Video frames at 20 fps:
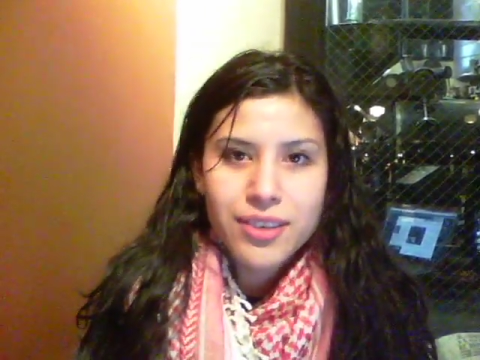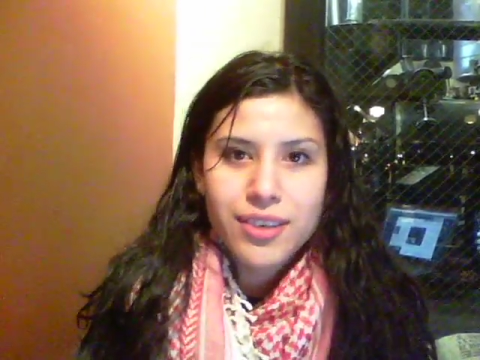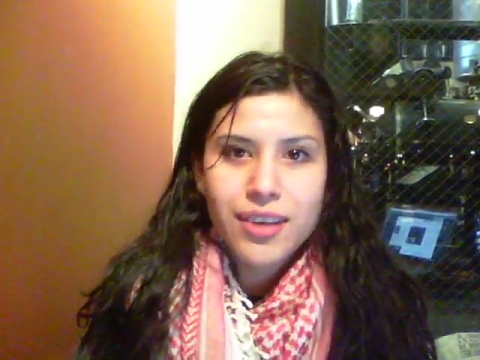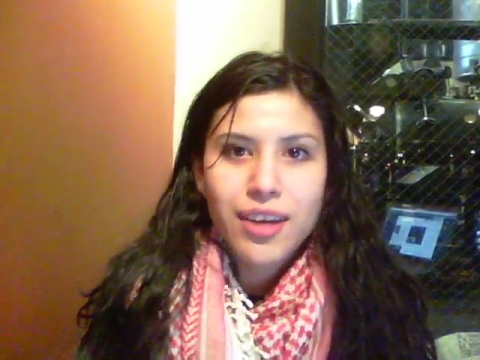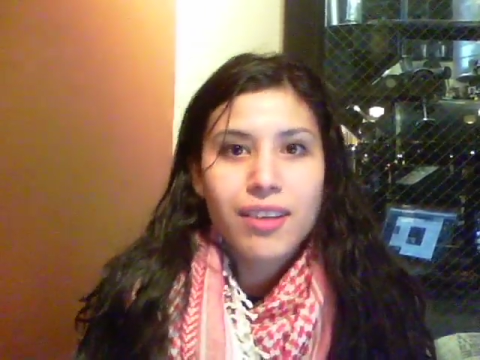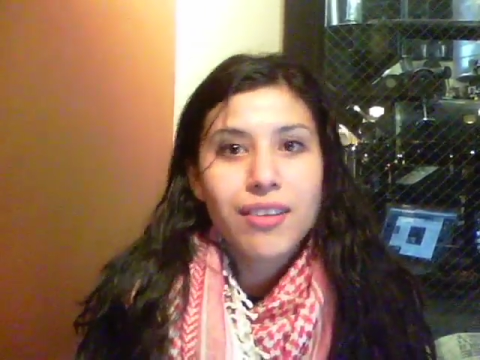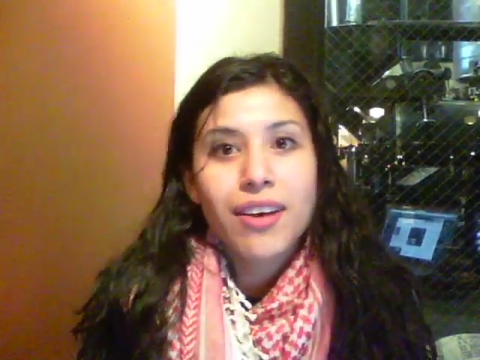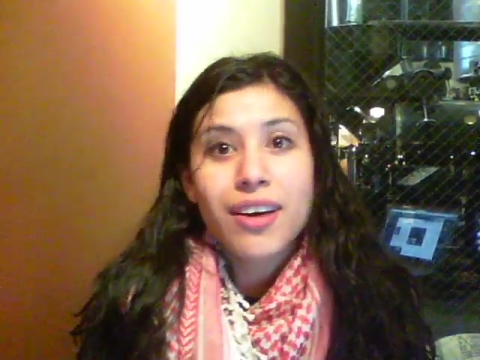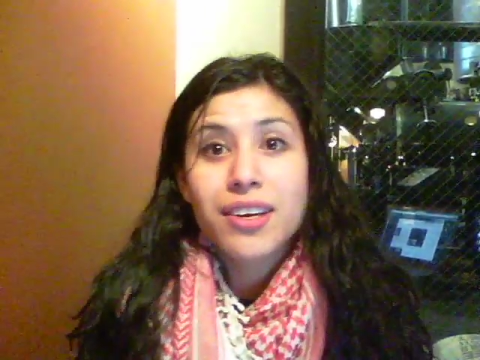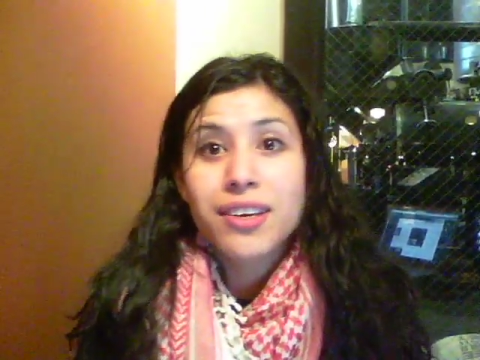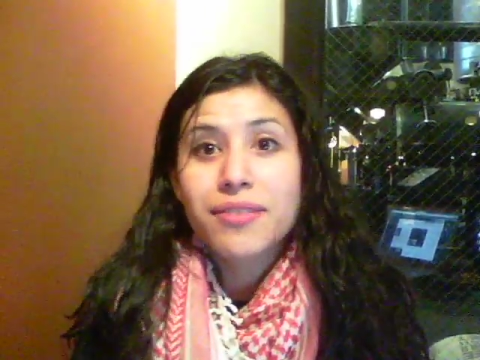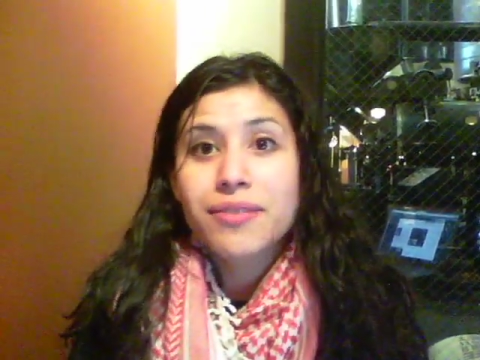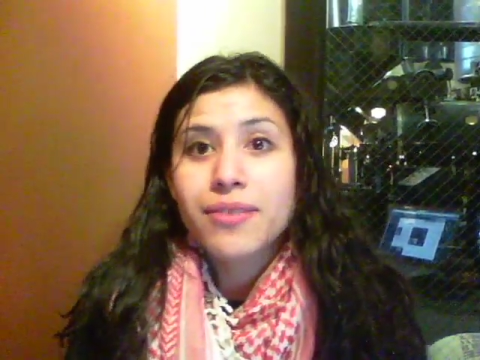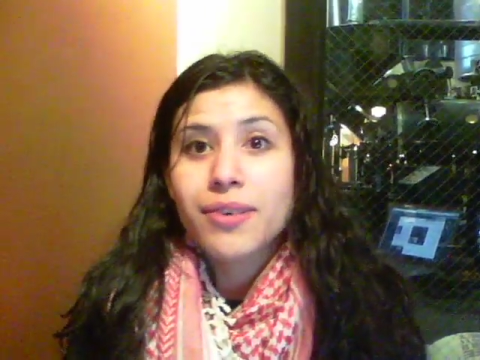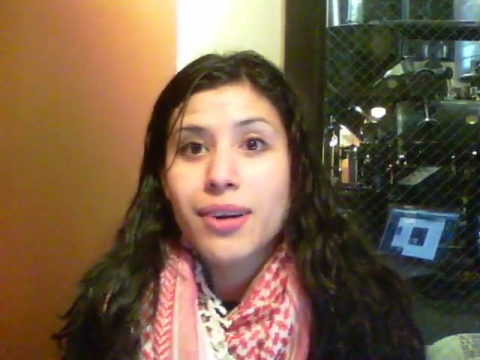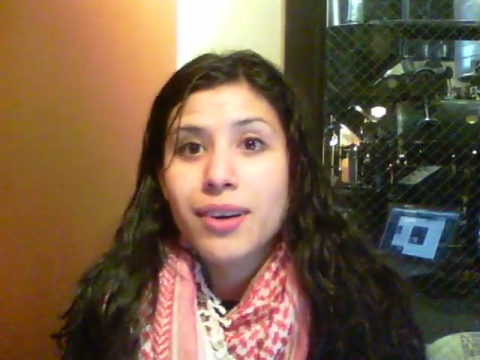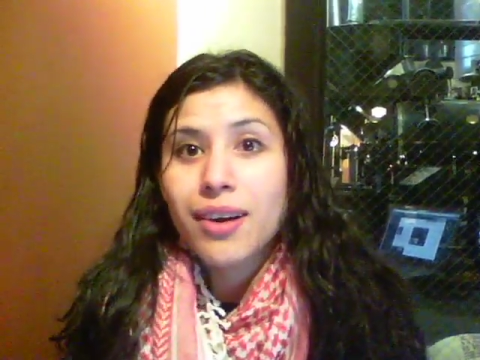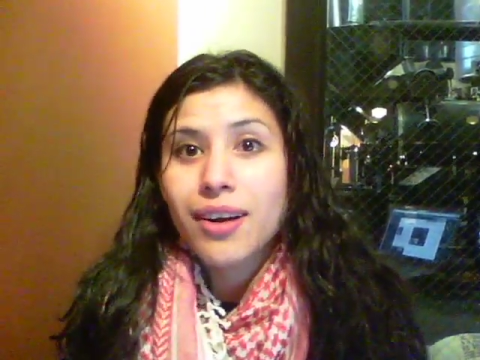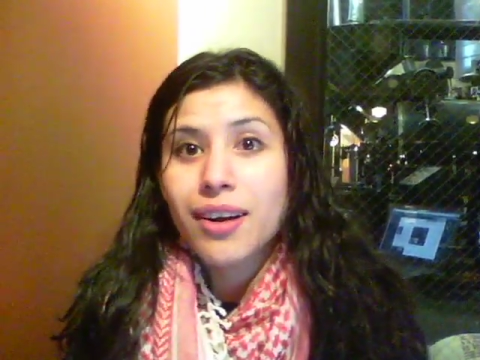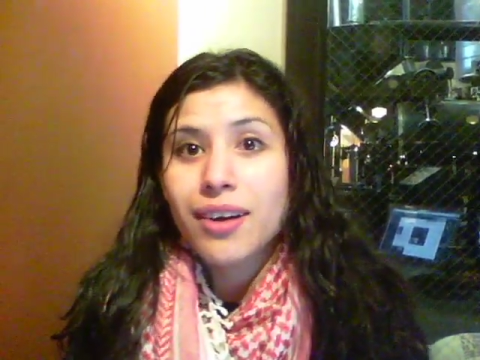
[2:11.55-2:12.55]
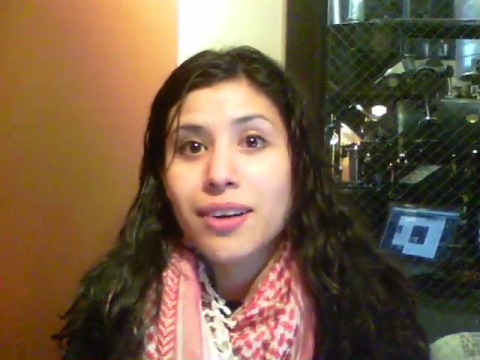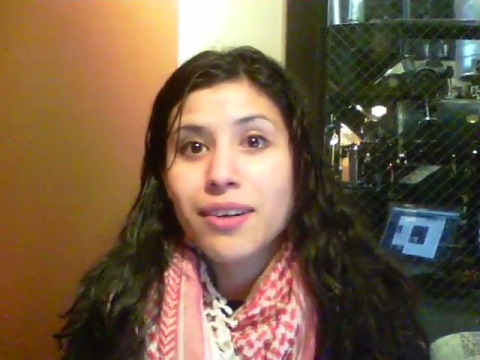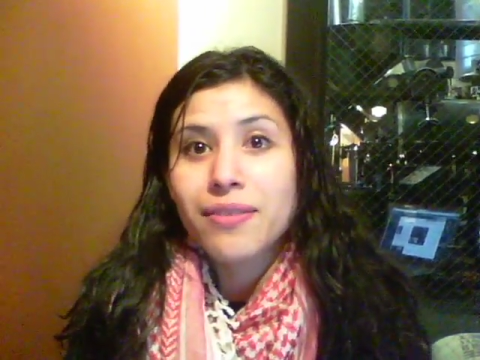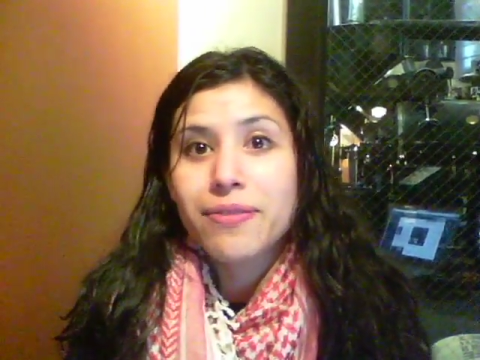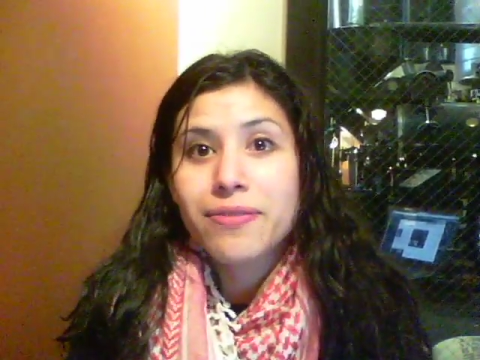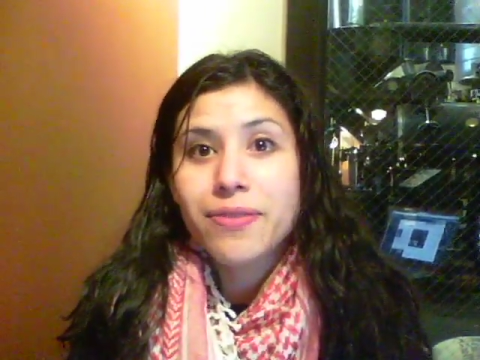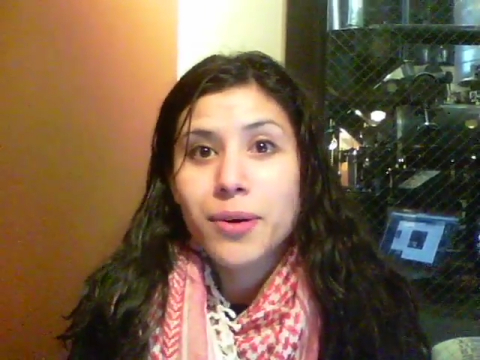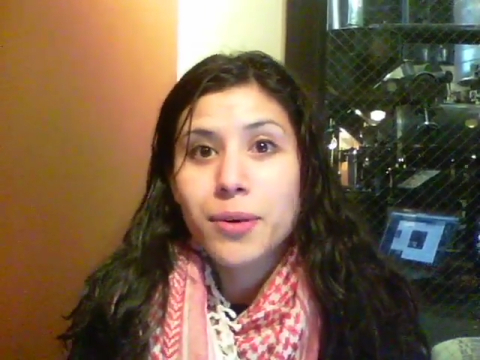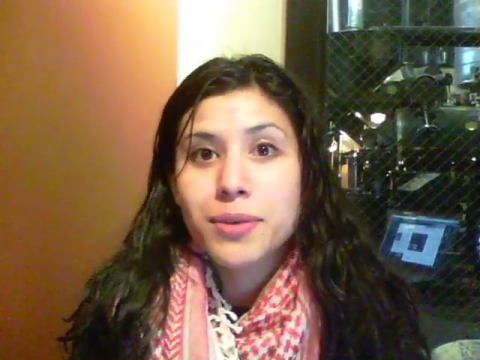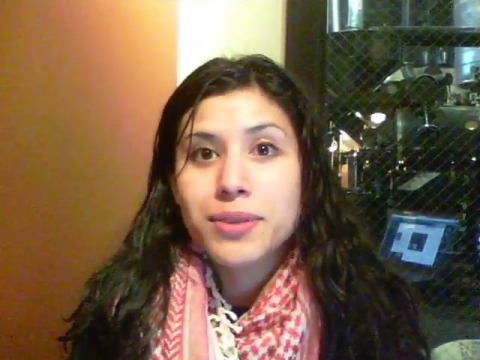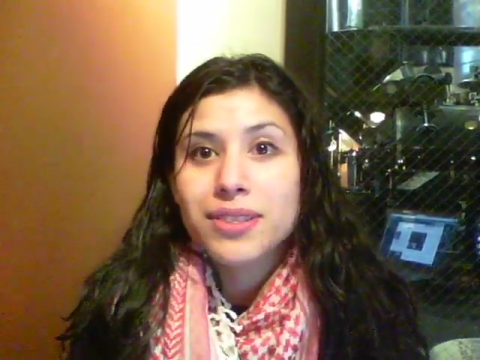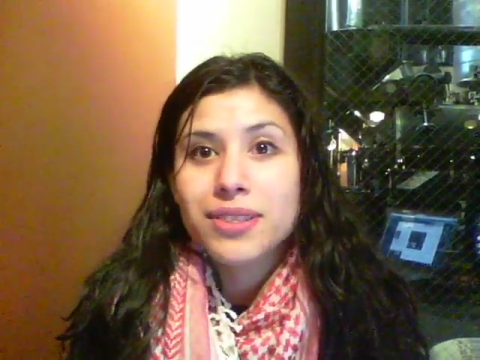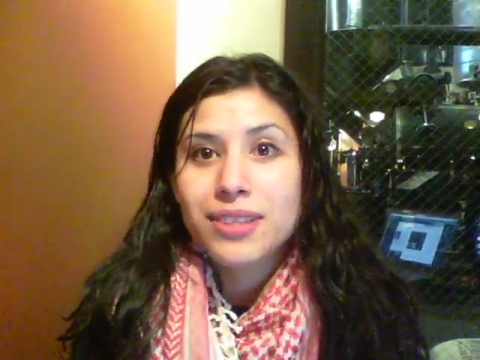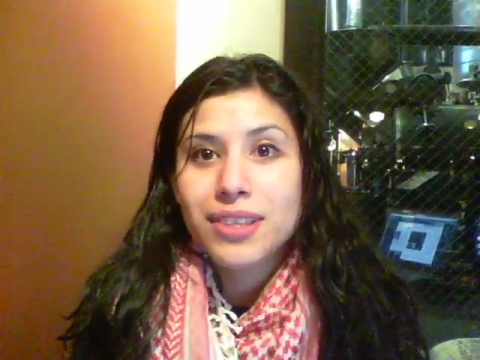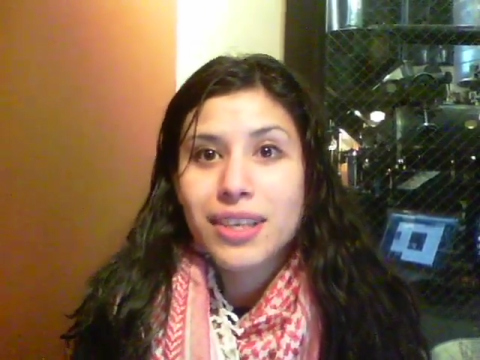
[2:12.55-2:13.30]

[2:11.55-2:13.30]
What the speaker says: a lot of our folks